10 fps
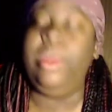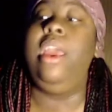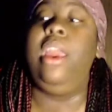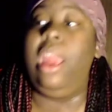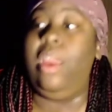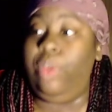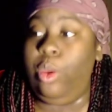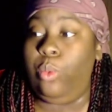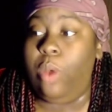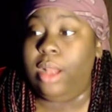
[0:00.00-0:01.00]
If you
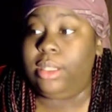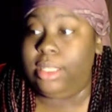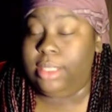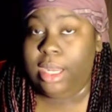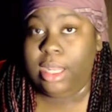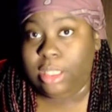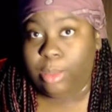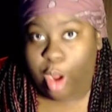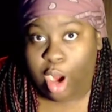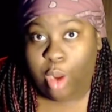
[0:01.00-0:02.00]
want to send in some
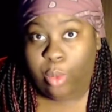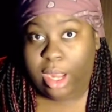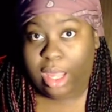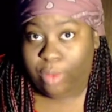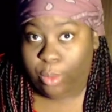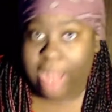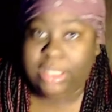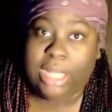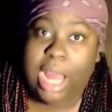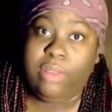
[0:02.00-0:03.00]
artwork, if you're watching
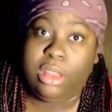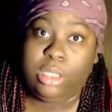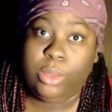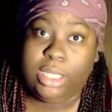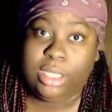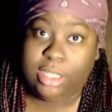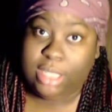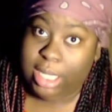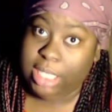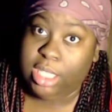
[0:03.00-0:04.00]
live on the Twitch, there's a link
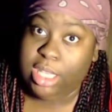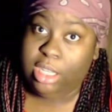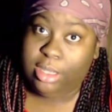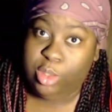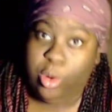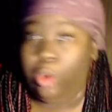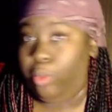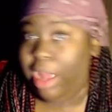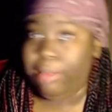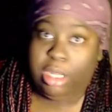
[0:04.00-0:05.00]
to the Discord right
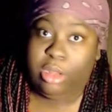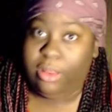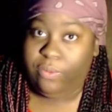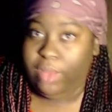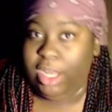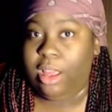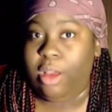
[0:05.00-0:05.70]
below the video.